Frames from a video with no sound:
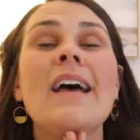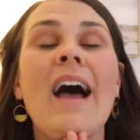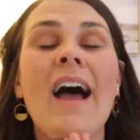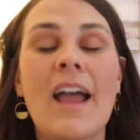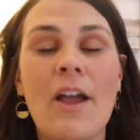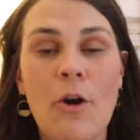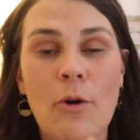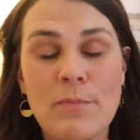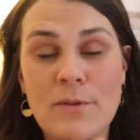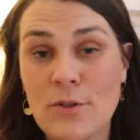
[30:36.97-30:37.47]

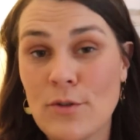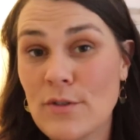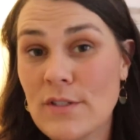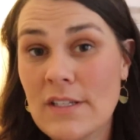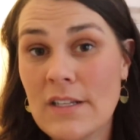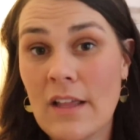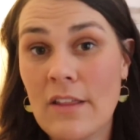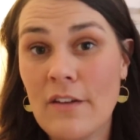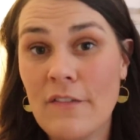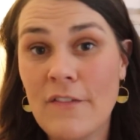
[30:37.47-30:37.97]
I hope to lose
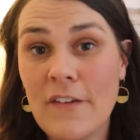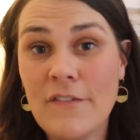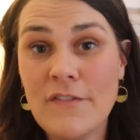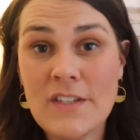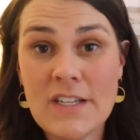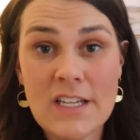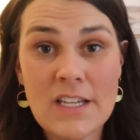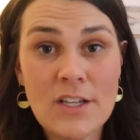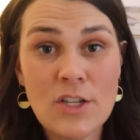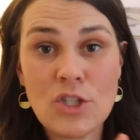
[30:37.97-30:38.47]
another
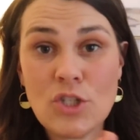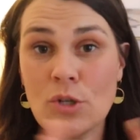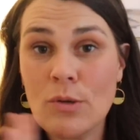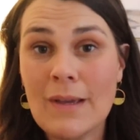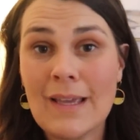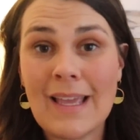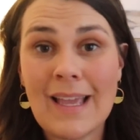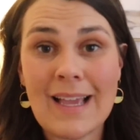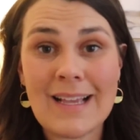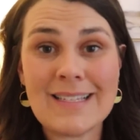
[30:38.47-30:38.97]
fifty
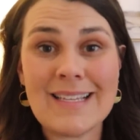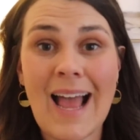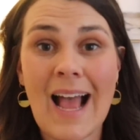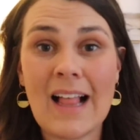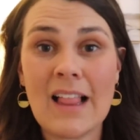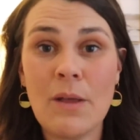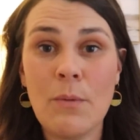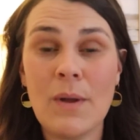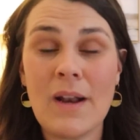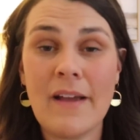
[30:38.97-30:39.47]
doing
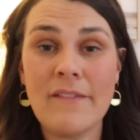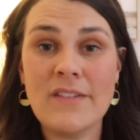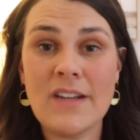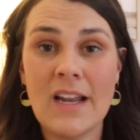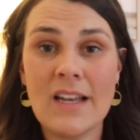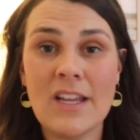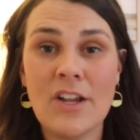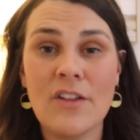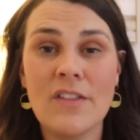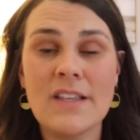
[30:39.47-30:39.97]
exactly what I've
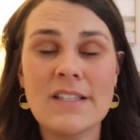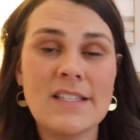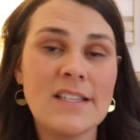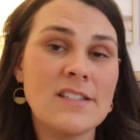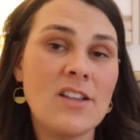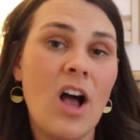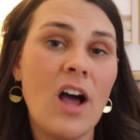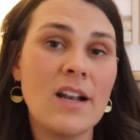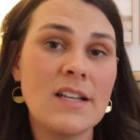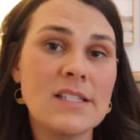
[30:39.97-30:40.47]
done here. This
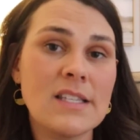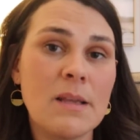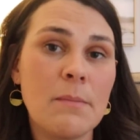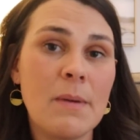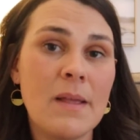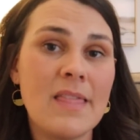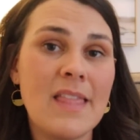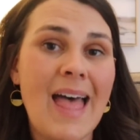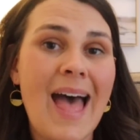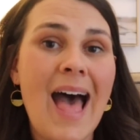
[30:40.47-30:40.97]
has honestly
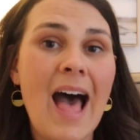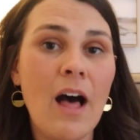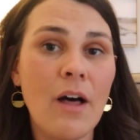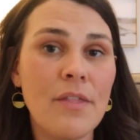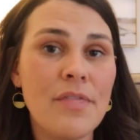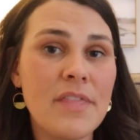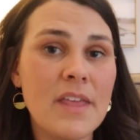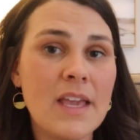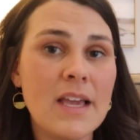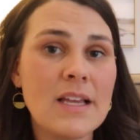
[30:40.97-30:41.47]
been the
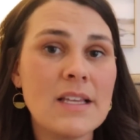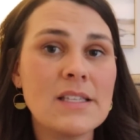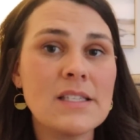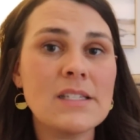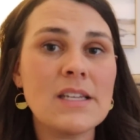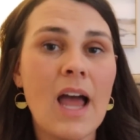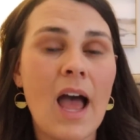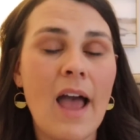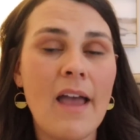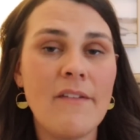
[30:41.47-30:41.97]

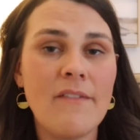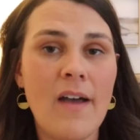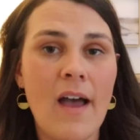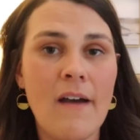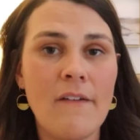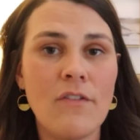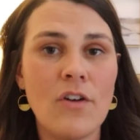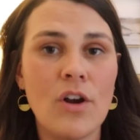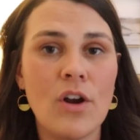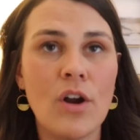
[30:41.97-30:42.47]
healthiest I've
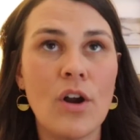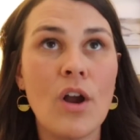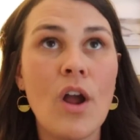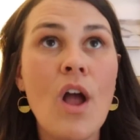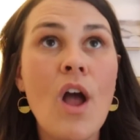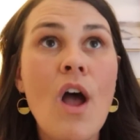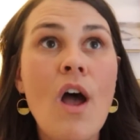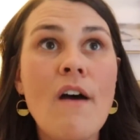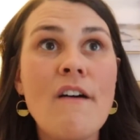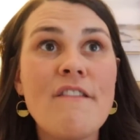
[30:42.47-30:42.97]

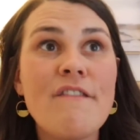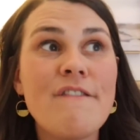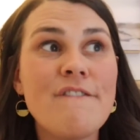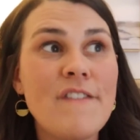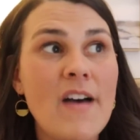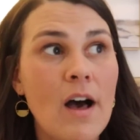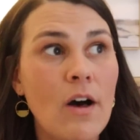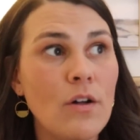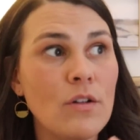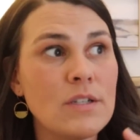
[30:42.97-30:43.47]
ever
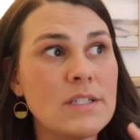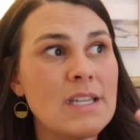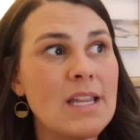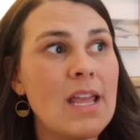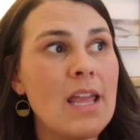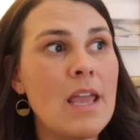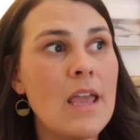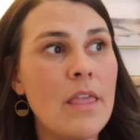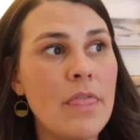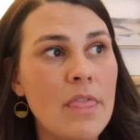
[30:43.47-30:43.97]
felt
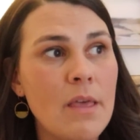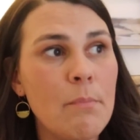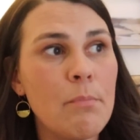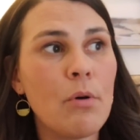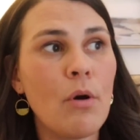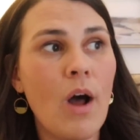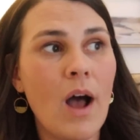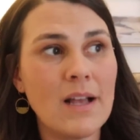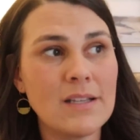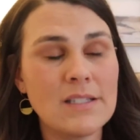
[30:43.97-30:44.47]
in the
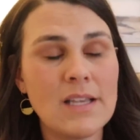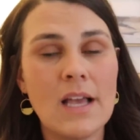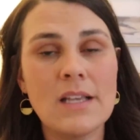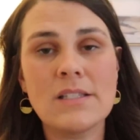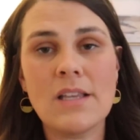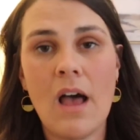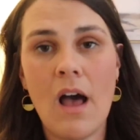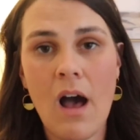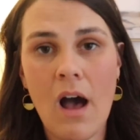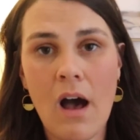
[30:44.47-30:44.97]

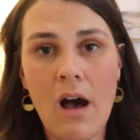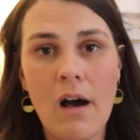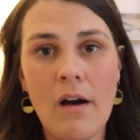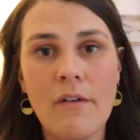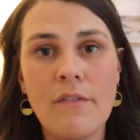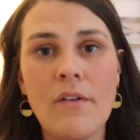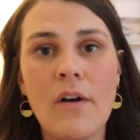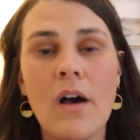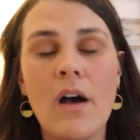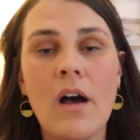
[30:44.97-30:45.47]
process
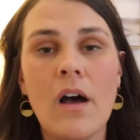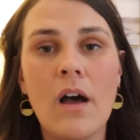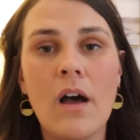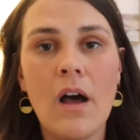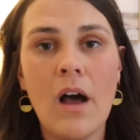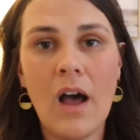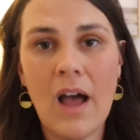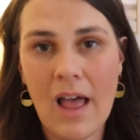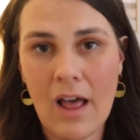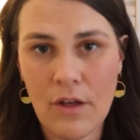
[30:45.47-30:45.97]
of
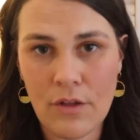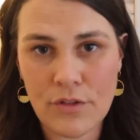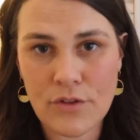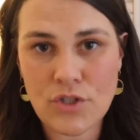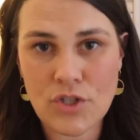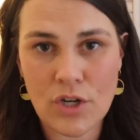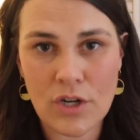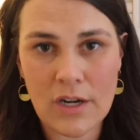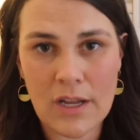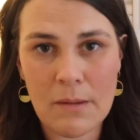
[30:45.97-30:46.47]
a
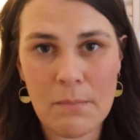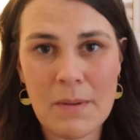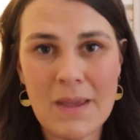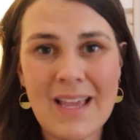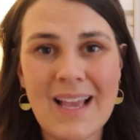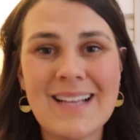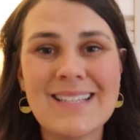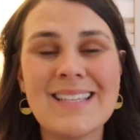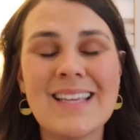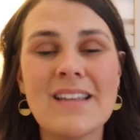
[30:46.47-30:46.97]
health journey,
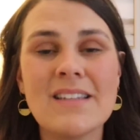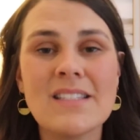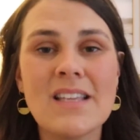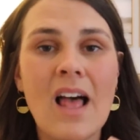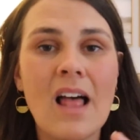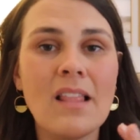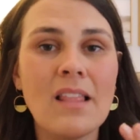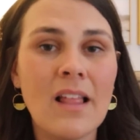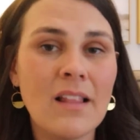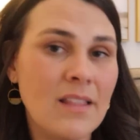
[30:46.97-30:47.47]
because it's
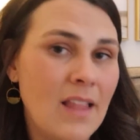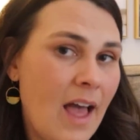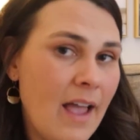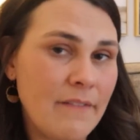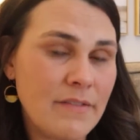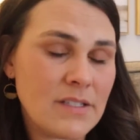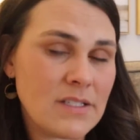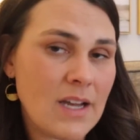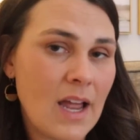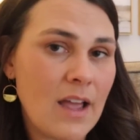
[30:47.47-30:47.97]
a
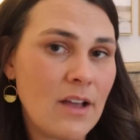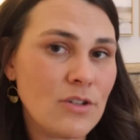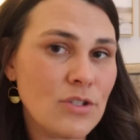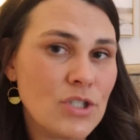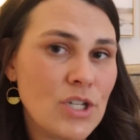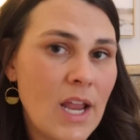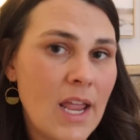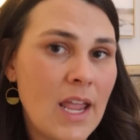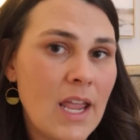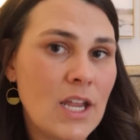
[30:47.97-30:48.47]
lifestyle
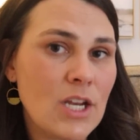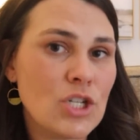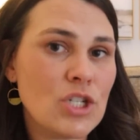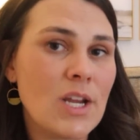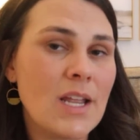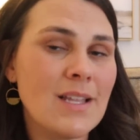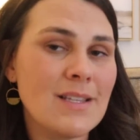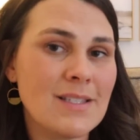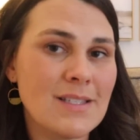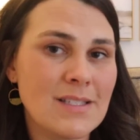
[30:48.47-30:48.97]

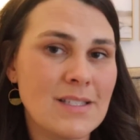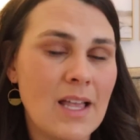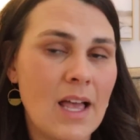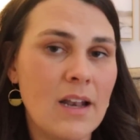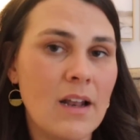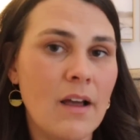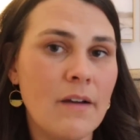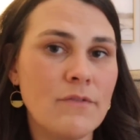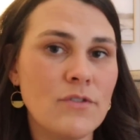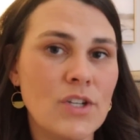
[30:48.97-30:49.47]
change
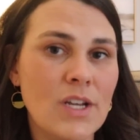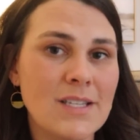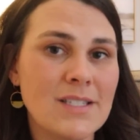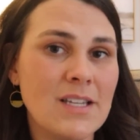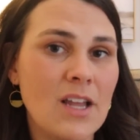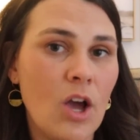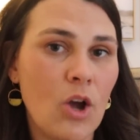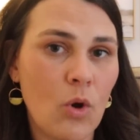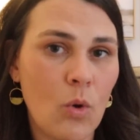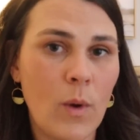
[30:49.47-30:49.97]
instead of
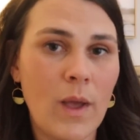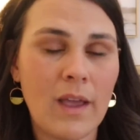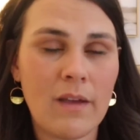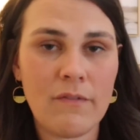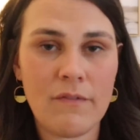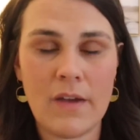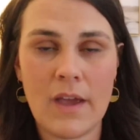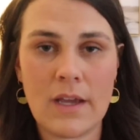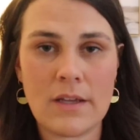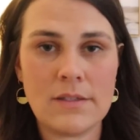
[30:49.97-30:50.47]
just a quick
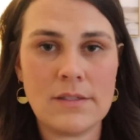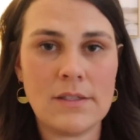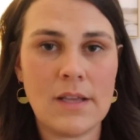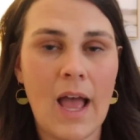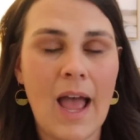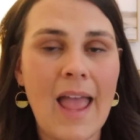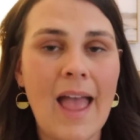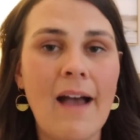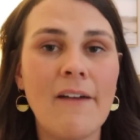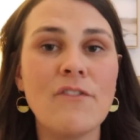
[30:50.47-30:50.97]
fix.
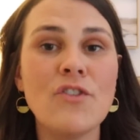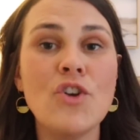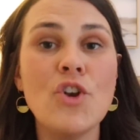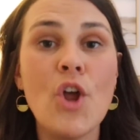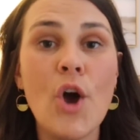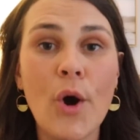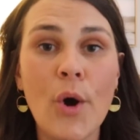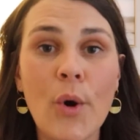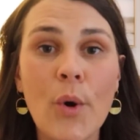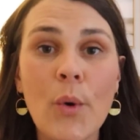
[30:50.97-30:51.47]
I have
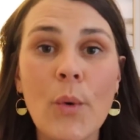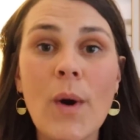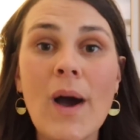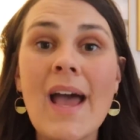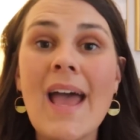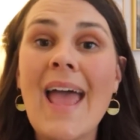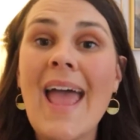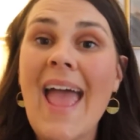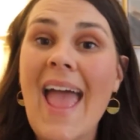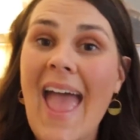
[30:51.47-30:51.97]

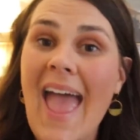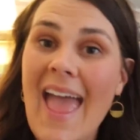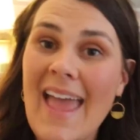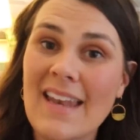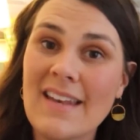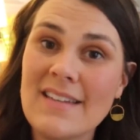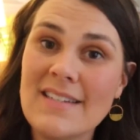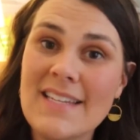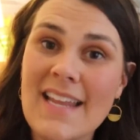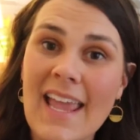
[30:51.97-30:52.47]
no
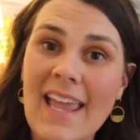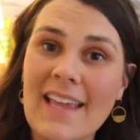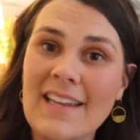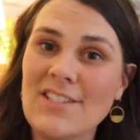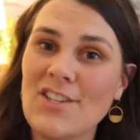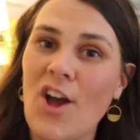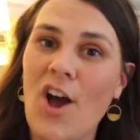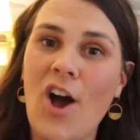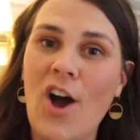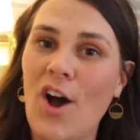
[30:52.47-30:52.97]
end
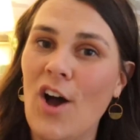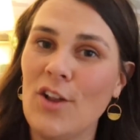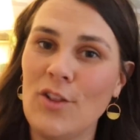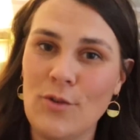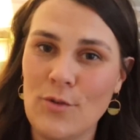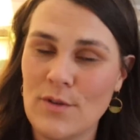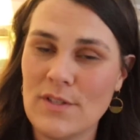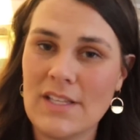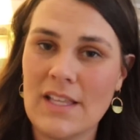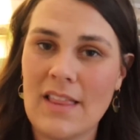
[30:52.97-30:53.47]
date
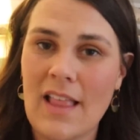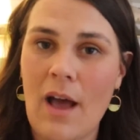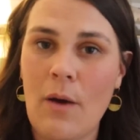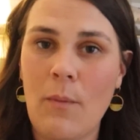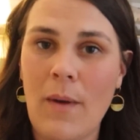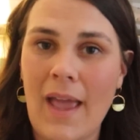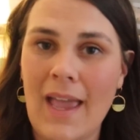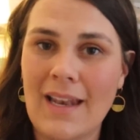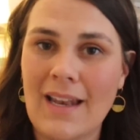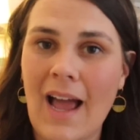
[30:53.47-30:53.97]
on losing
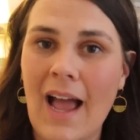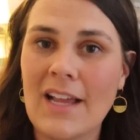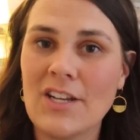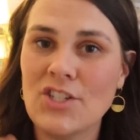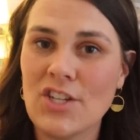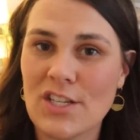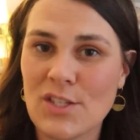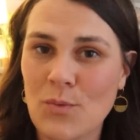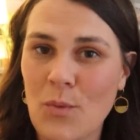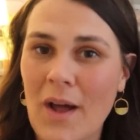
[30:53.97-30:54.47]
that weight. I
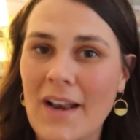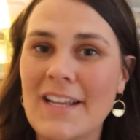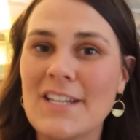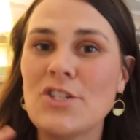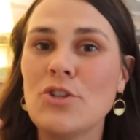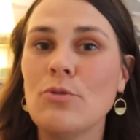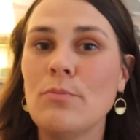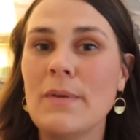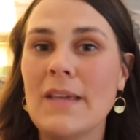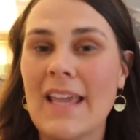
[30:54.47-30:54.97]
just want
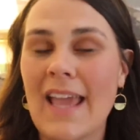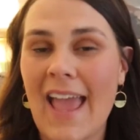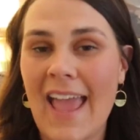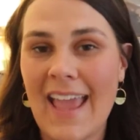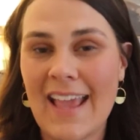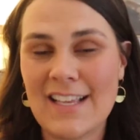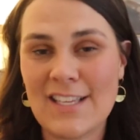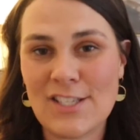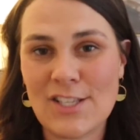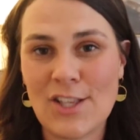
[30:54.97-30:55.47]
it to be
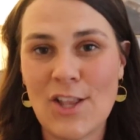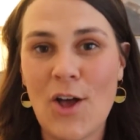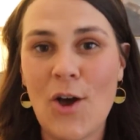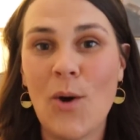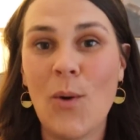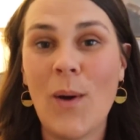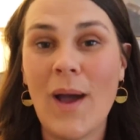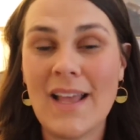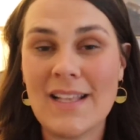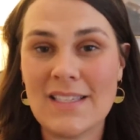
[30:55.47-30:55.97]
a
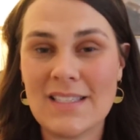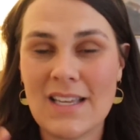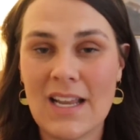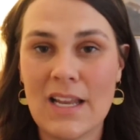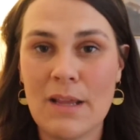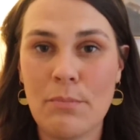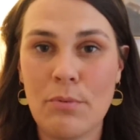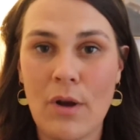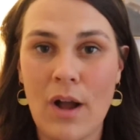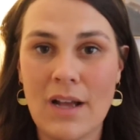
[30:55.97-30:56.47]
slow and
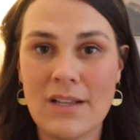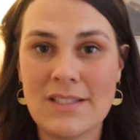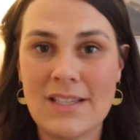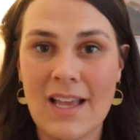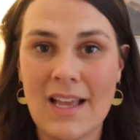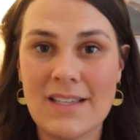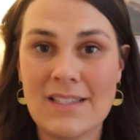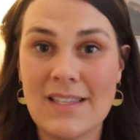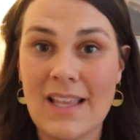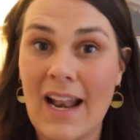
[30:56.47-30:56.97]
steady
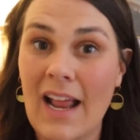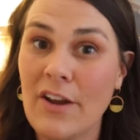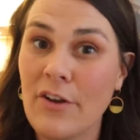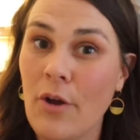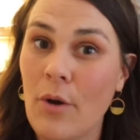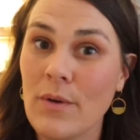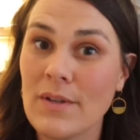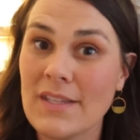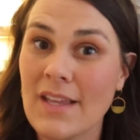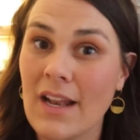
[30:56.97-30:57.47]
process that I
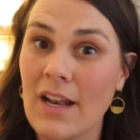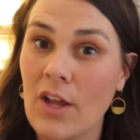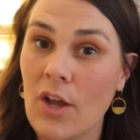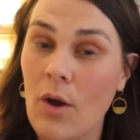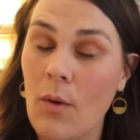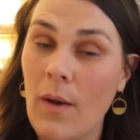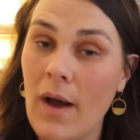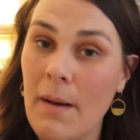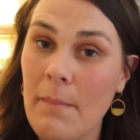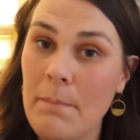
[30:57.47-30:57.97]
know is going to
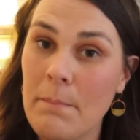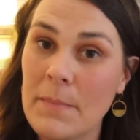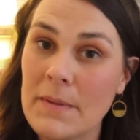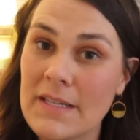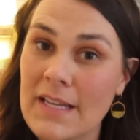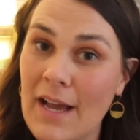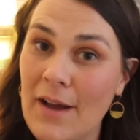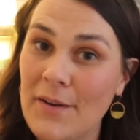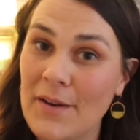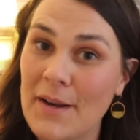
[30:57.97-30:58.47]
go up
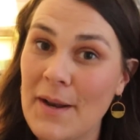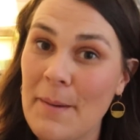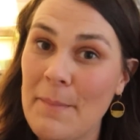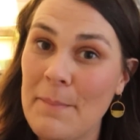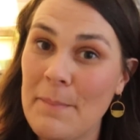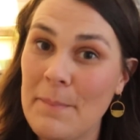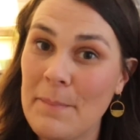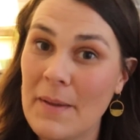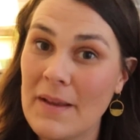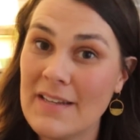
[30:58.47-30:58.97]
and down and
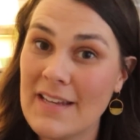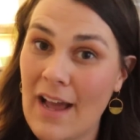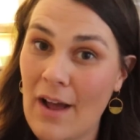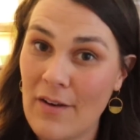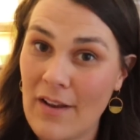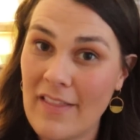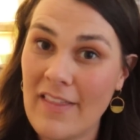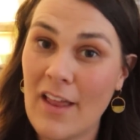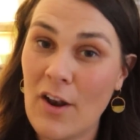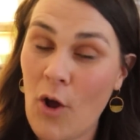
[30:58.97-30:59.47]
up and
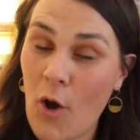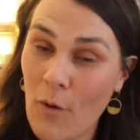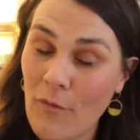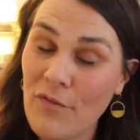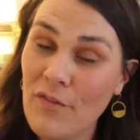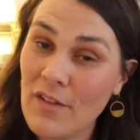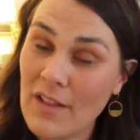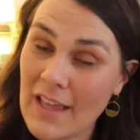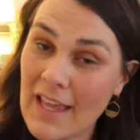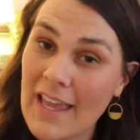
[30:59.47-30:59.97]
down, and then
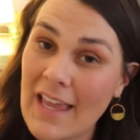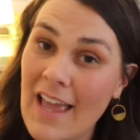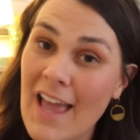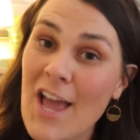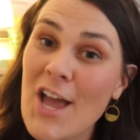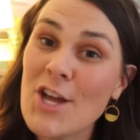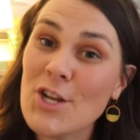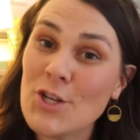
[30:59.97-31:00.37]
hopefully